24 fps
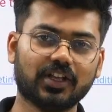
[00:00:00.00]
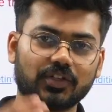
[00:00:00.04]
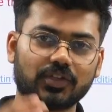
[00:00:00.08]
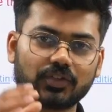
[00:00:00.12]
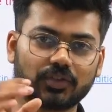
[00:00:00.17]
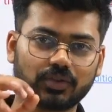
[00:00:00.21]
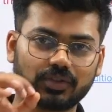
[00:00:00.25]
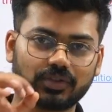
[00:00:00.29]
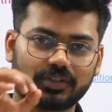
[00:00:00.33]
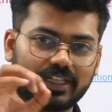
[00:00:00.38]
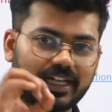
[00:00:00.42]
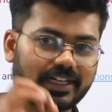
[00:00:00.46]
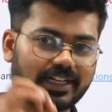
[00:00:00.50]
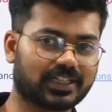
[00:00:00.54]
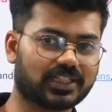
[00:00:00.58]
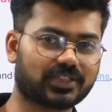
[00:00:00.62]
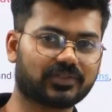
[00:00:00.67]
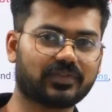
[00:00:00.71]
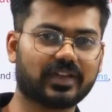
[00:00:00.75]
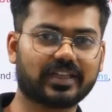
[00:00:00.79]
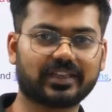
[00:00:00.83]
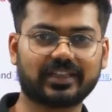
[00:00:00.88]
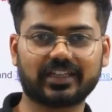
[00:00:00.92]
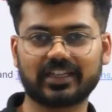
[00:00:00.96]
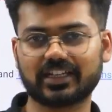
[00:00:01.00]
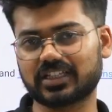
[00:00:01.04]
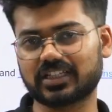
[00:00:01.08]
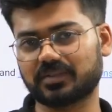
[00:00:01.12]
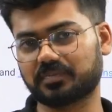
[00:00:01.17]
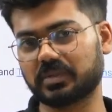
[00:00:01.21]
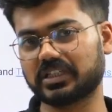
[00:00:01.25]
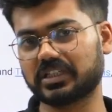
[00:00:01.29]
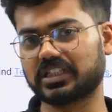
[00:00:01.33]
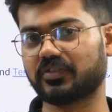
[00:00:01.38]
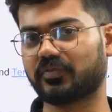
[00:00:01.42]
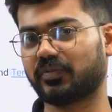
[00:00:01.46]
So that is why they are
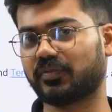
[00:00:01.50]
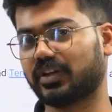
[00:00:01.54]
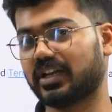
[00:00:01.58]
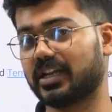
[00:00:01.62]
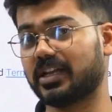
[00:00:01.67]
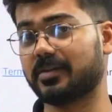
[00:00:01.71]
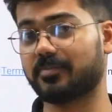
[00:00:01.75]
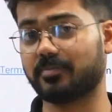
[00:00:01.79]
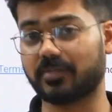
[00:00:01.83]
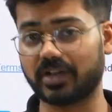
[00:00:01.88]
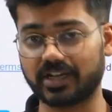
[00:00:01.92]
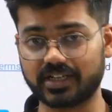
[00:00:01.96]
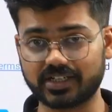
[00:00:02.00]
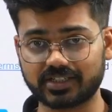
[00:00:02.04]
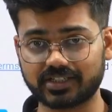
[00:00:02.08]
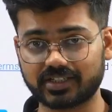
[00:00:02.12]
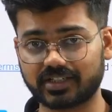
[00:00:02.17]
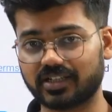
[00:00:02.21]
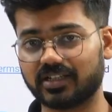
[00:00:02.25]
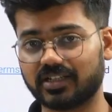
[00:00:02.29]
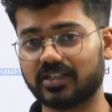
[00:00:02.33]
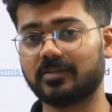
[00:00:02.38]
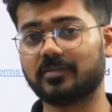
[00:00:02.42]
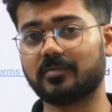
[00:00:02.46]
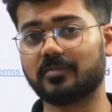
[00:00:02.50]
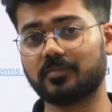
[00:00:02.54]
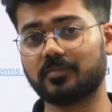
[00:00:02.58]
specifically mentioning